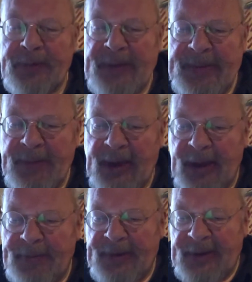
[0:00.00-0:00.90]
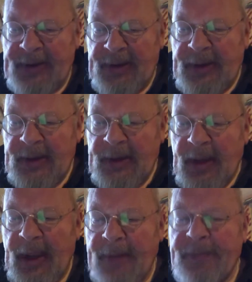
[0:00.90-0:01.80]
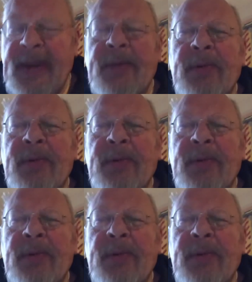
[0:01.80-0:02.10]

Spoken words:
people up. They were